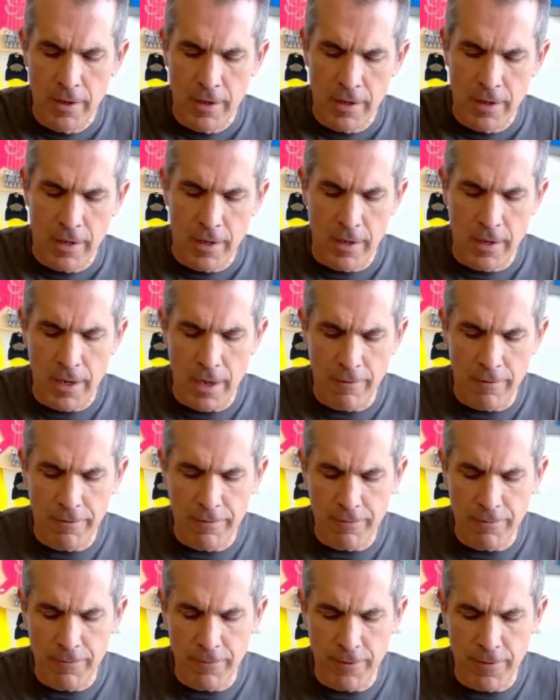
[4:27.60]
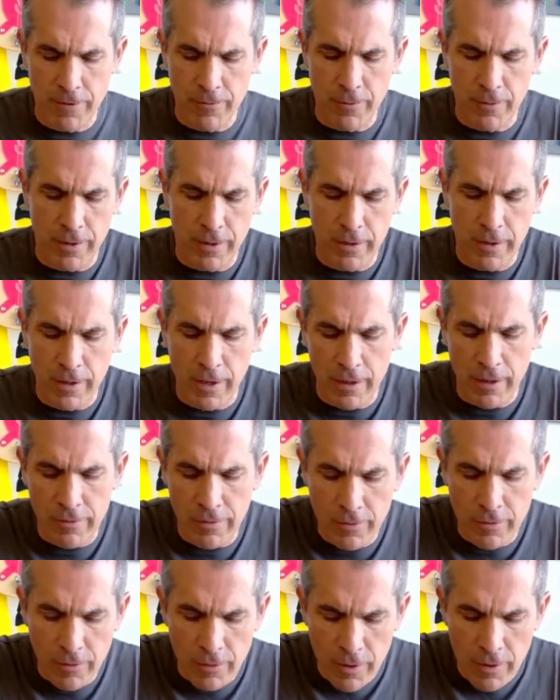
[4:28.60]
and have some fun with it as
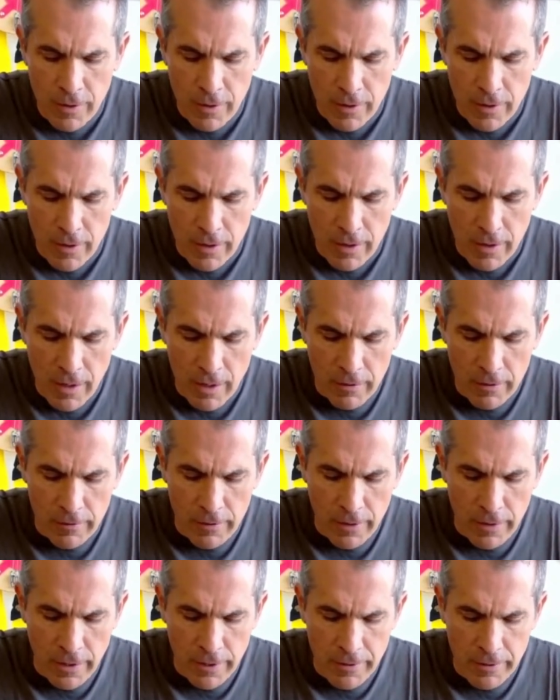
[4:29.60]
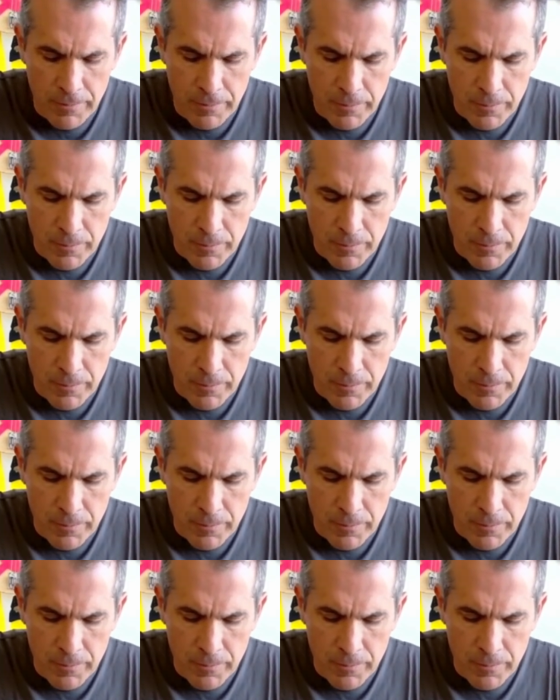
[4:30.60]
you color it in.